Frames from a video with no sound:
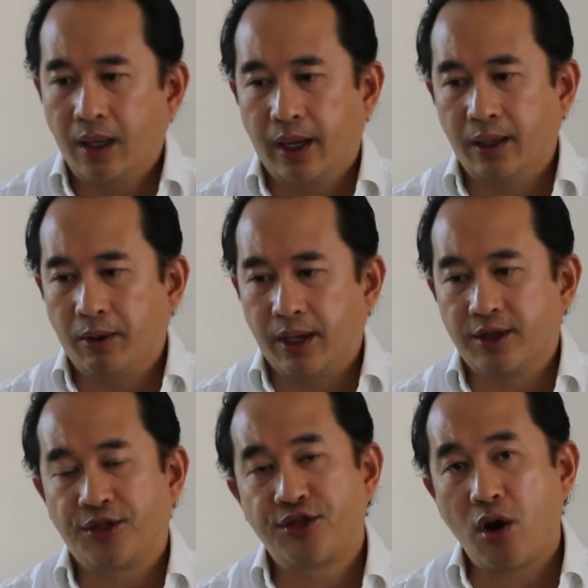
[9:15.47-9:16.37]
Anyway,
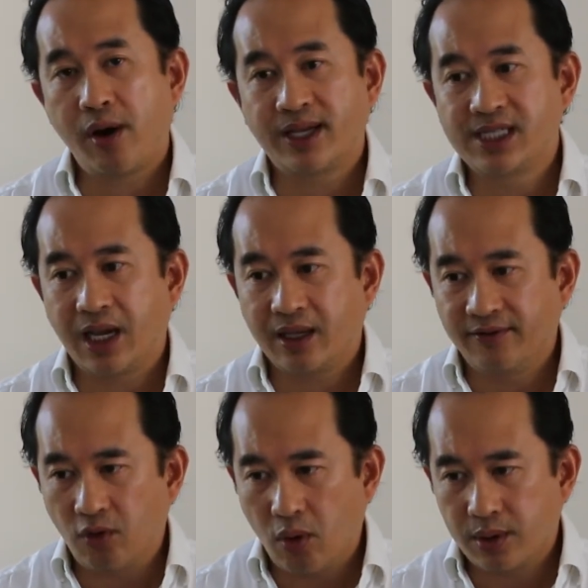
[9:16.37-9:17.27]
the third
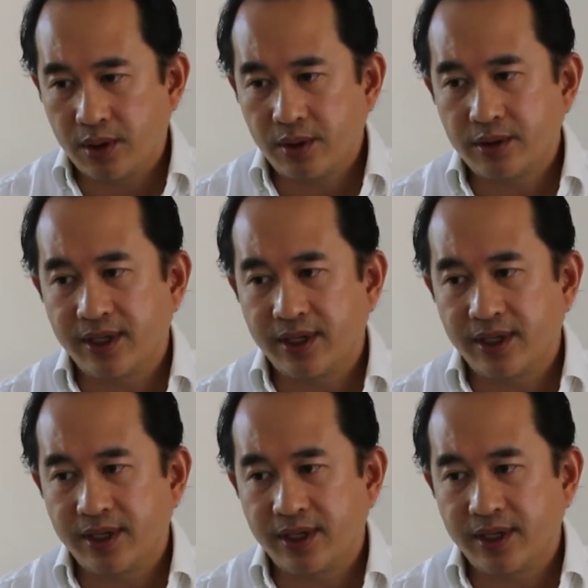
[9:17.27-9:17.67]
executive order